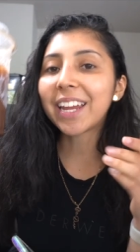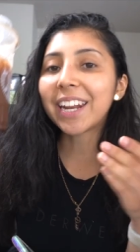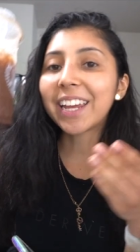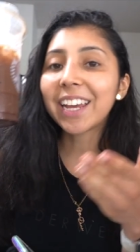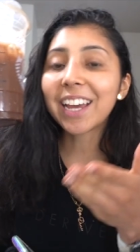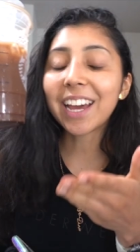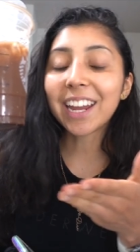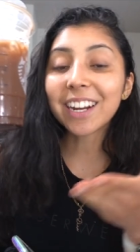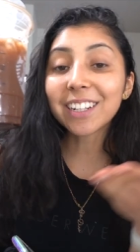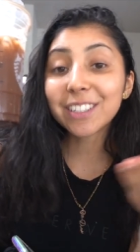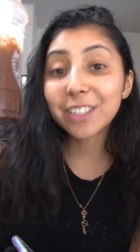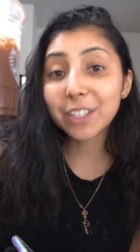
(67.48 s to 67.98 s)
and I
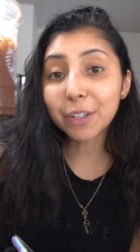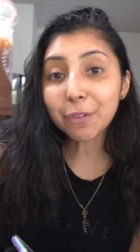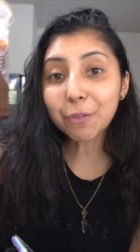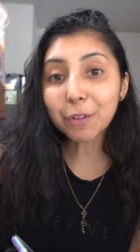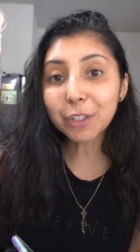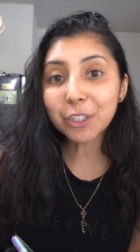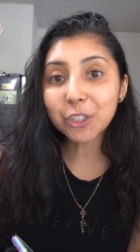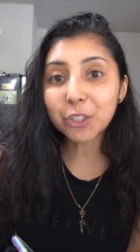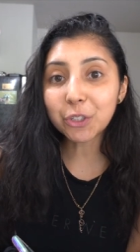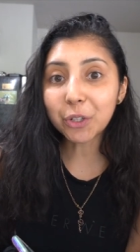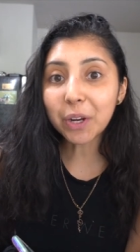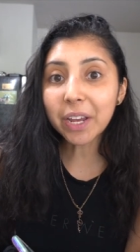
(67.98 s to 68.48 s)
got a
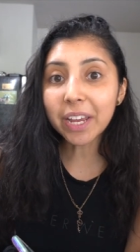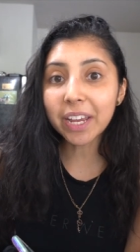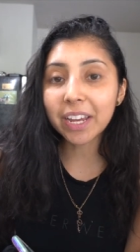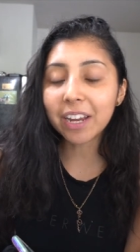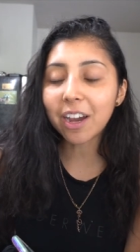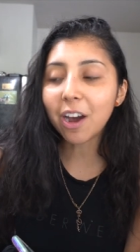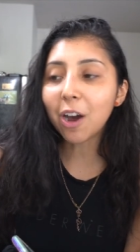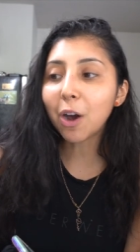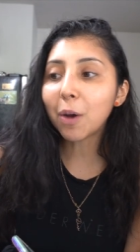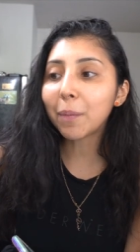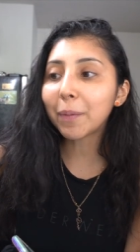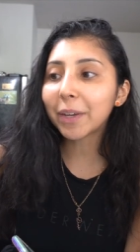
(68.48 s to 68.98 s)
different drink.
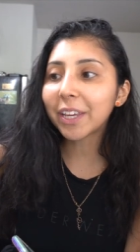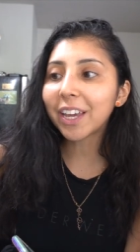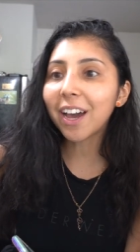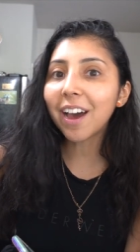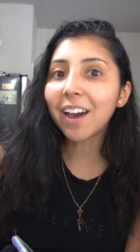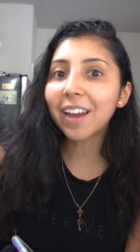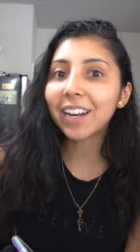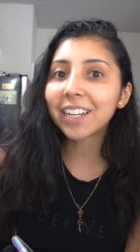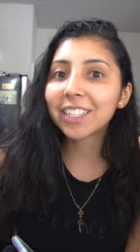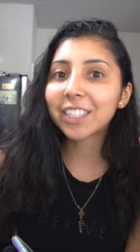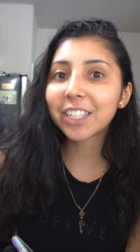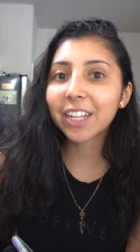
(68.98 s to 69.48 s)
Oh my
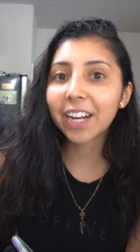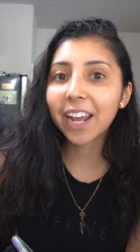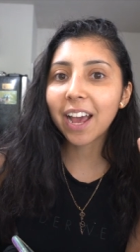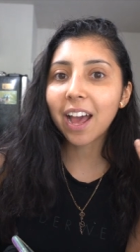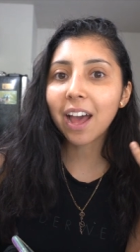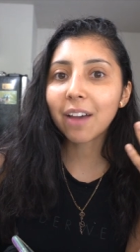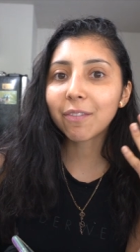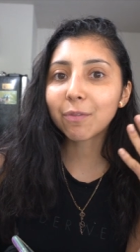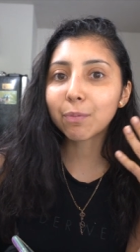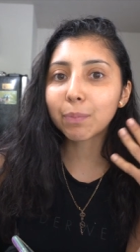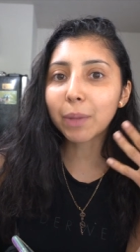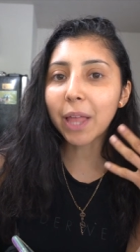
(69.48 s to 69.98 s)
God, I didn't
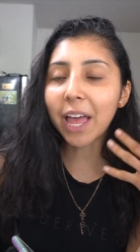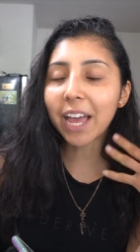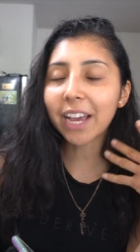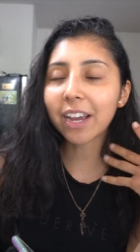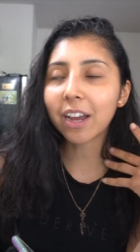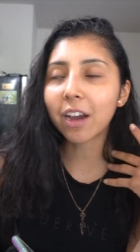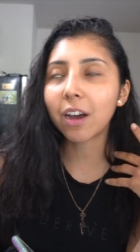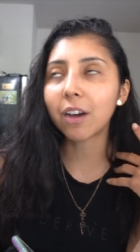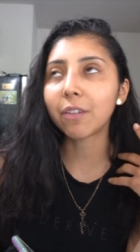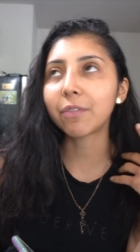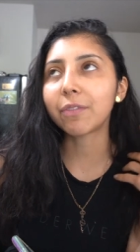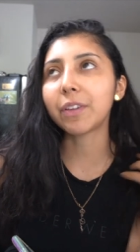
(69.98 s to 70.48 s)
have black
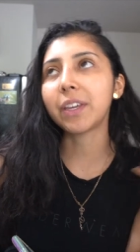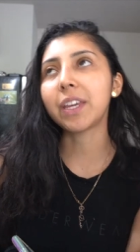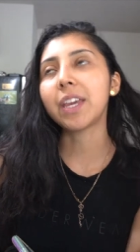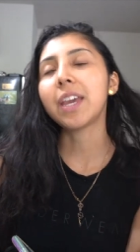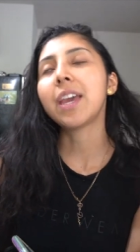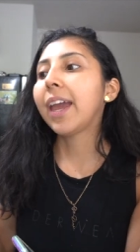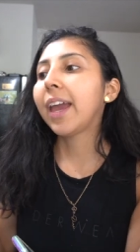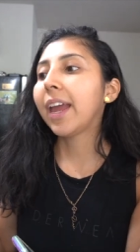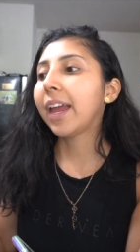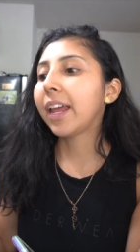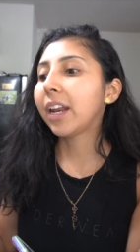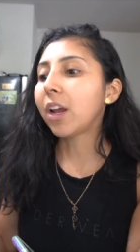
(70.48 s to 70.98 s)
coffee.
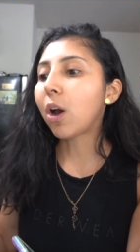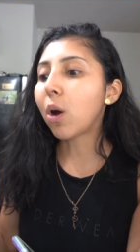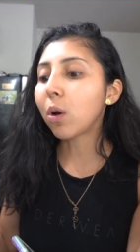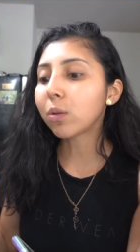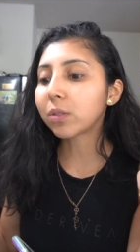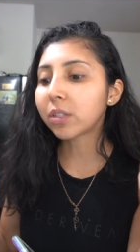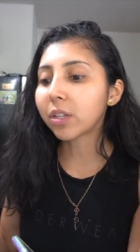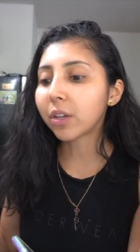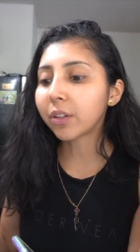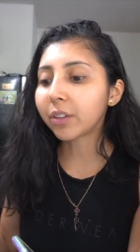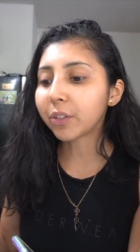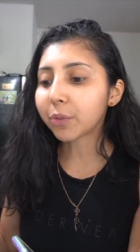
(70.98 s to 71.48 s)
And
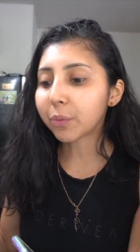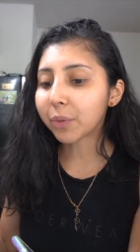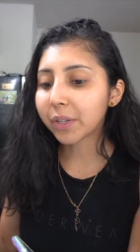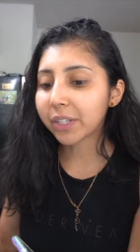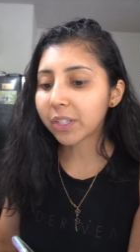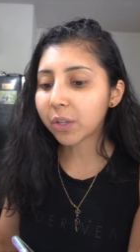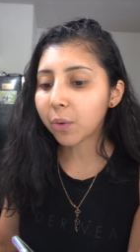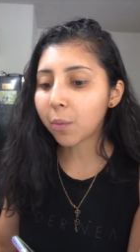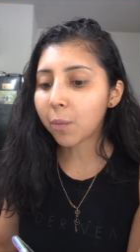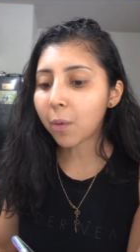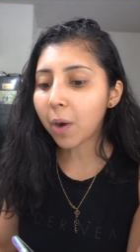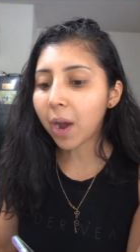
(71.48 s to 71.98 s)
also the
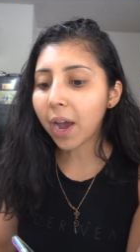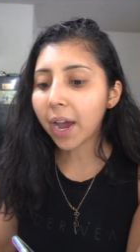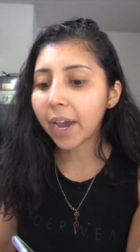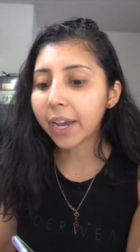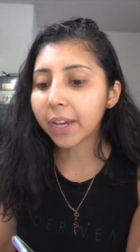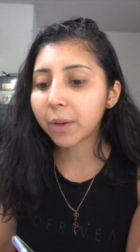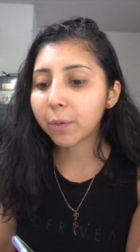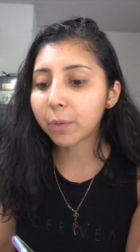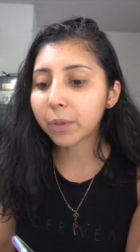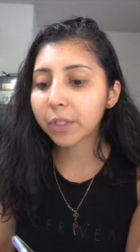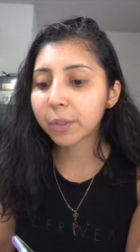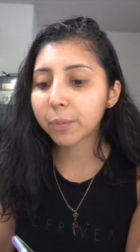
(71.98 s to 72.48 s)
reason
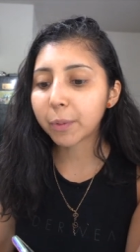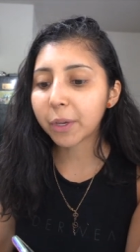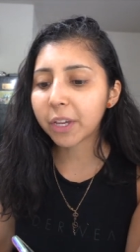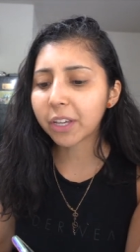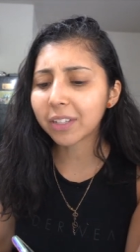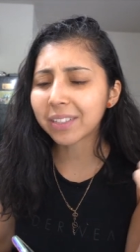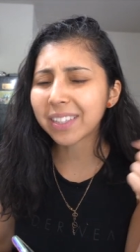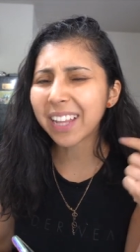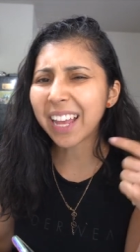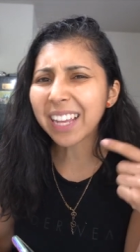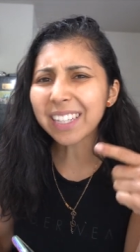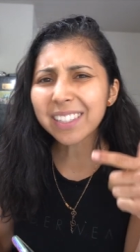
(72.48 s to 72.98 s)
why was
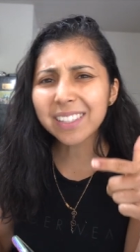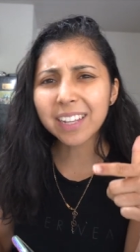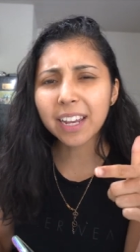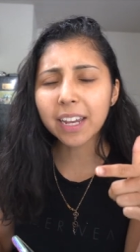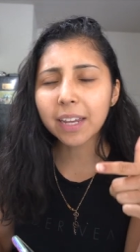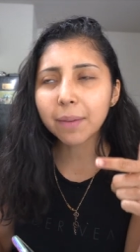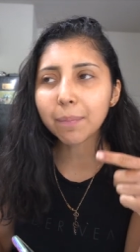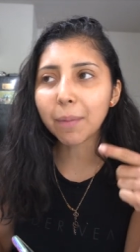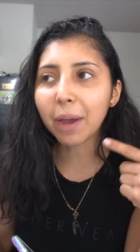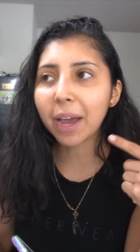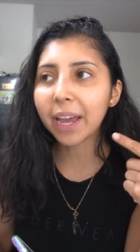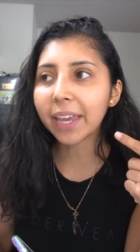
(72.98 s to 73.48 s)
because last
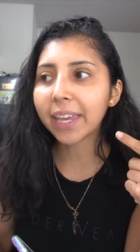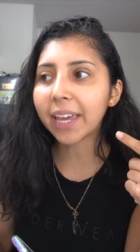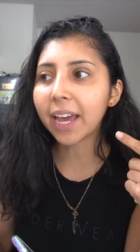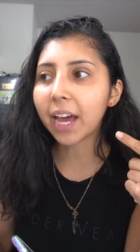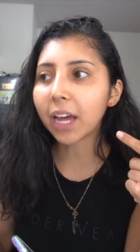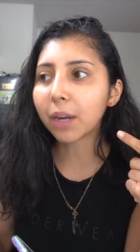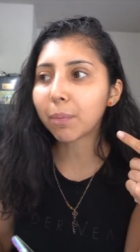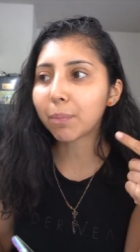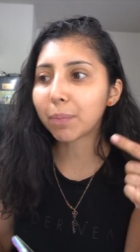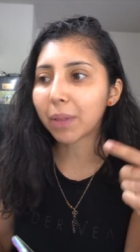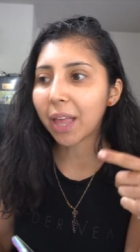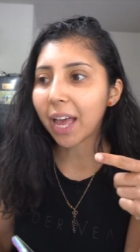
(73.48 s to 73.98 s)
time I
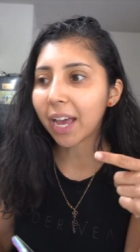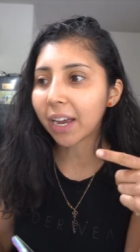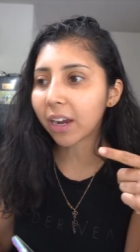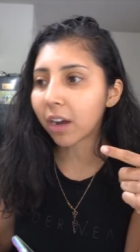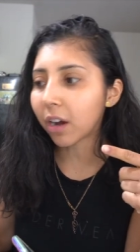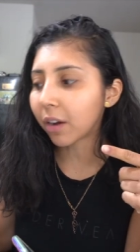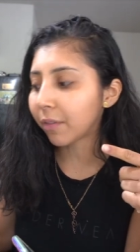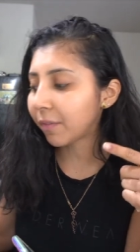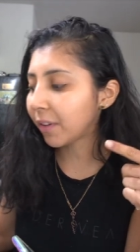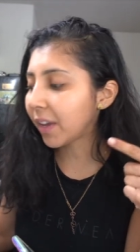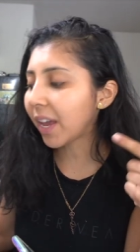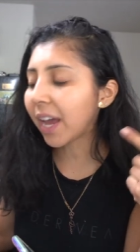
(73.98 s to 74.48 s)
got black
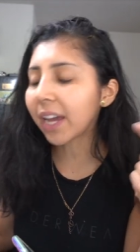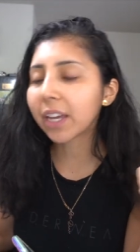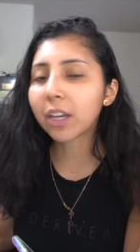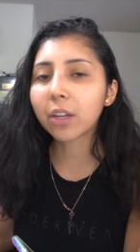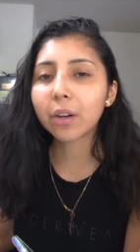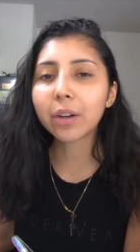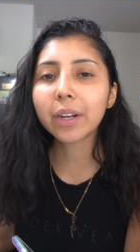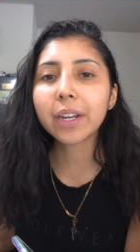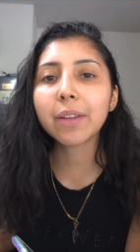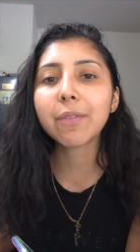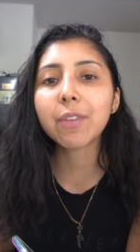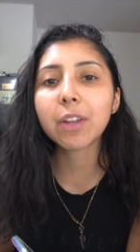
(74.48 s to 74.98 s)
coffee, I
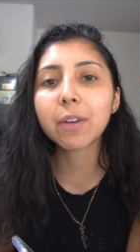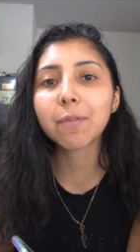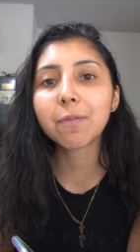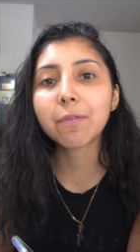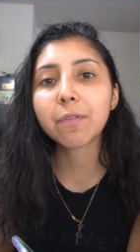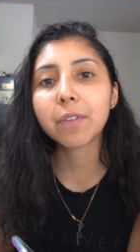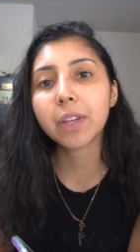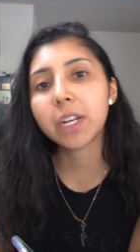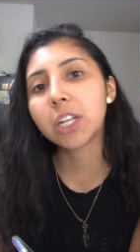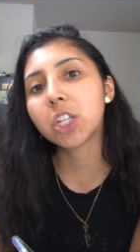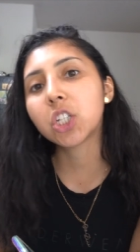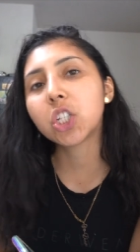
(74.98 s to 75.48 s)
couldn't even
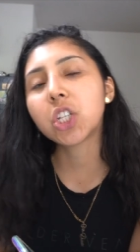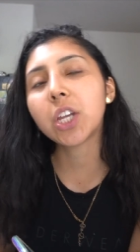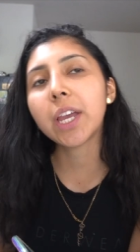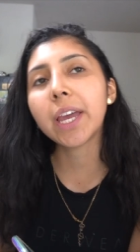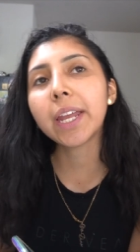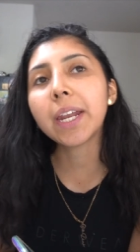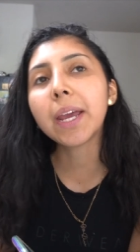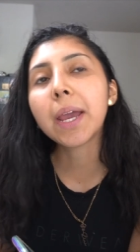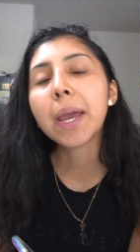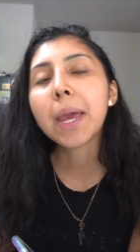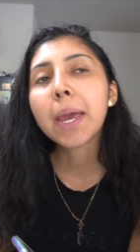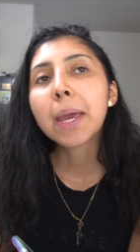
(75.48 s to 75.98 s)
finish
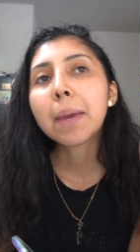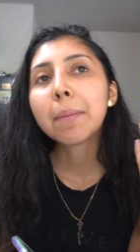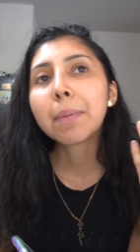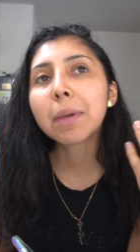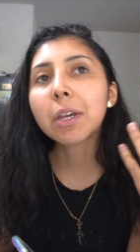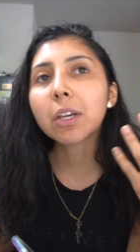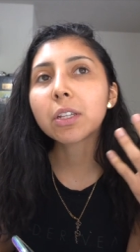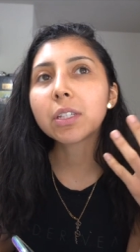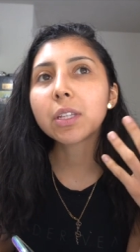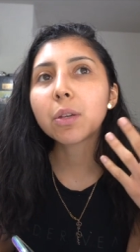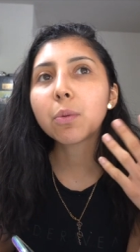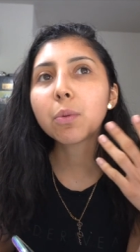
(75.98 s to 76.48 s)
it
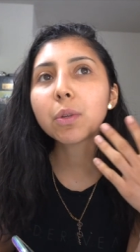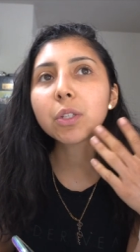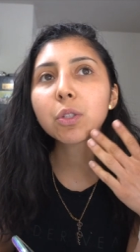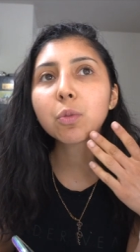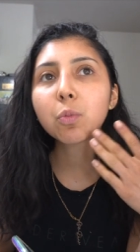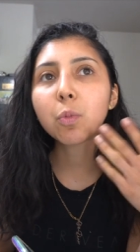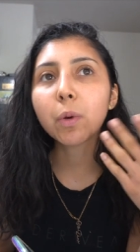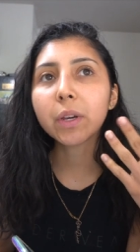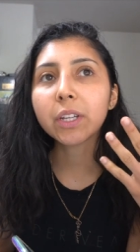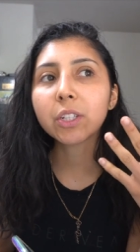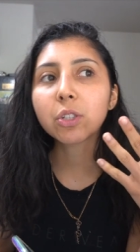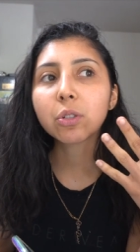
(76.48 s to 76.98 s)
because it
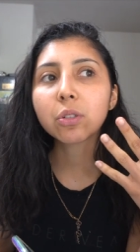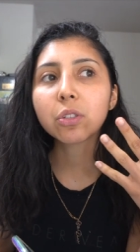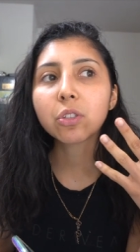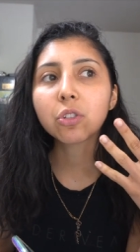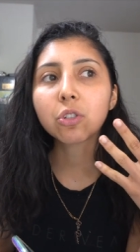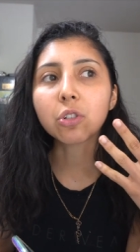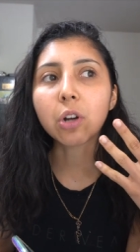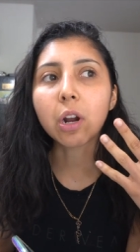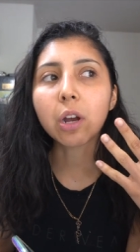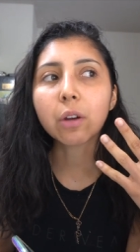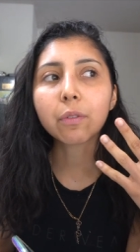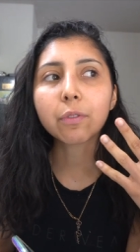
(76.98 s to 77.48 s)
was way too
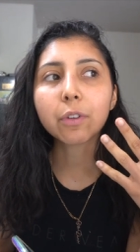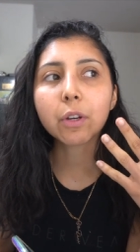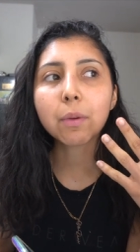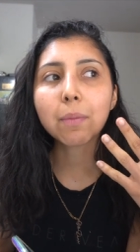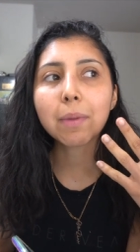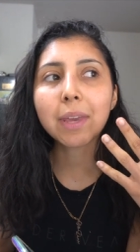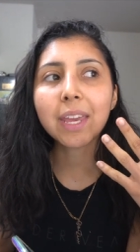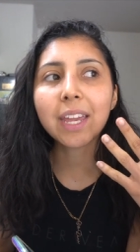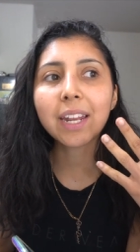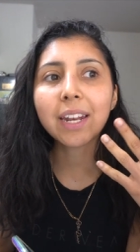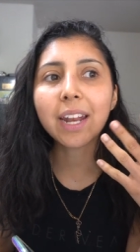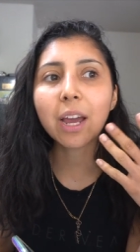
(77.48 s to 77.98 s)
strong for
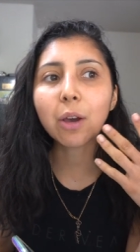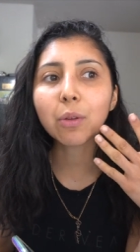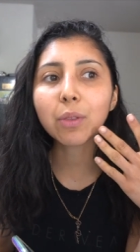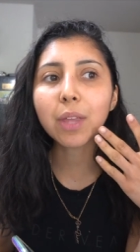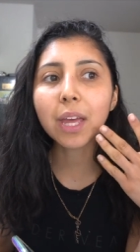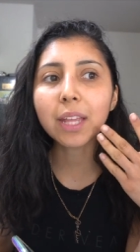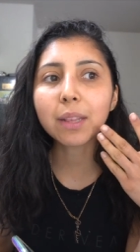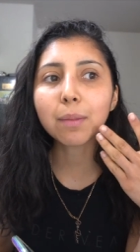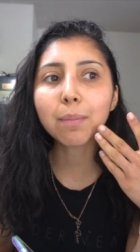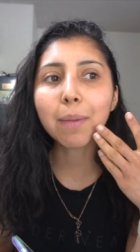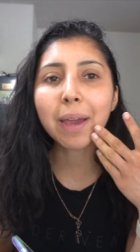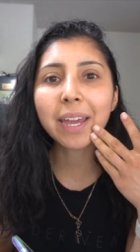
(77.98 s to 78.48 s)
me now
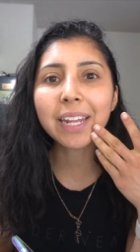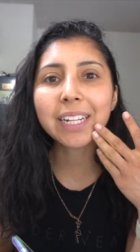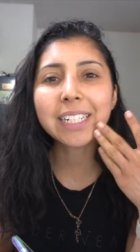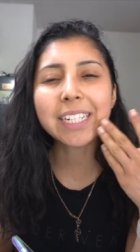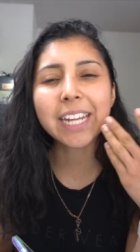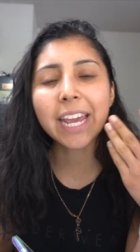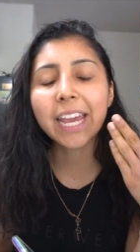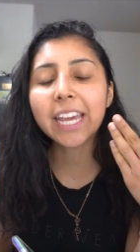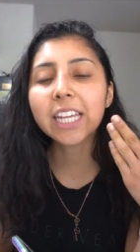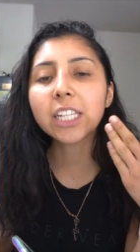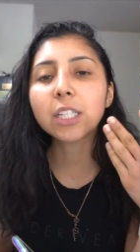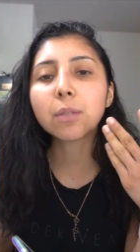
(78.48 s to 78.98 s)
that my
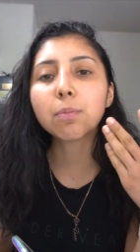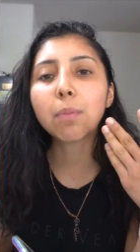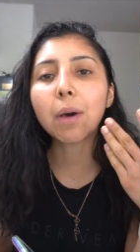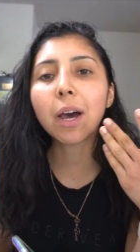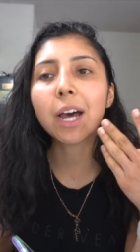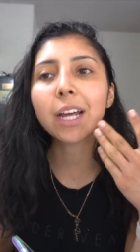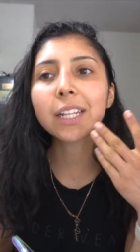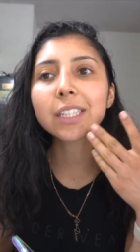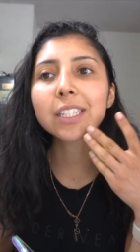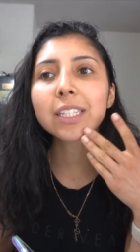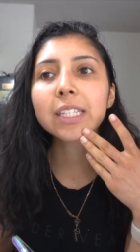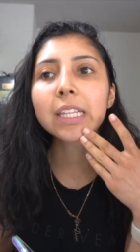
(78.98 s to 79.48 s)
taste
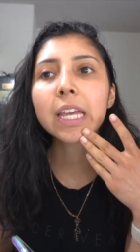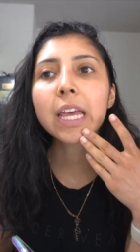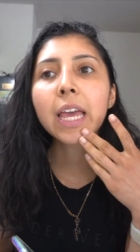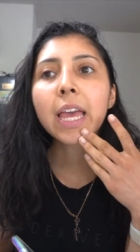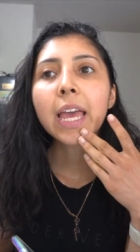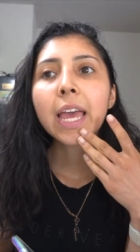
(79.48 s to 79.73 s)
buds